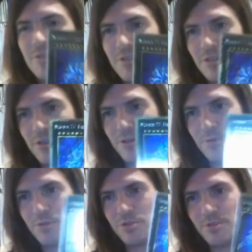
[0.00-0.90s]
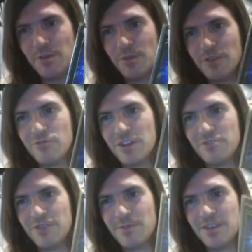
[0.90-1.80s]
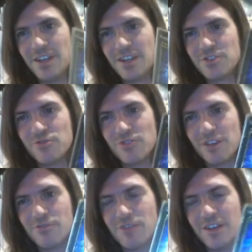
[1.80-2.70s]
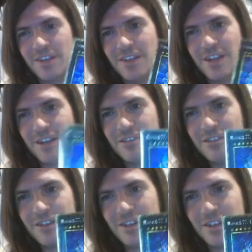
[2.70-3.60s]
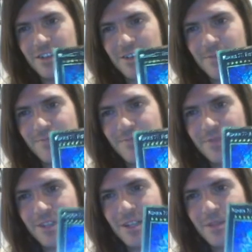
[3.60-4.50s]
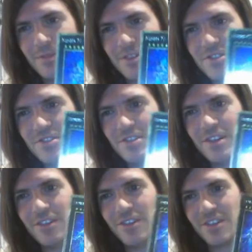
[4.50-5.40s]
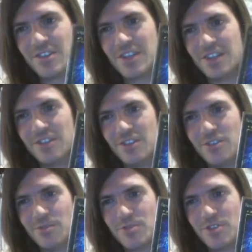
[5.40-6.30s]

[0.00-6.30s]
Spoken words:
put them in my Raid Raptor extra deck right now. But it's still a nice handy option.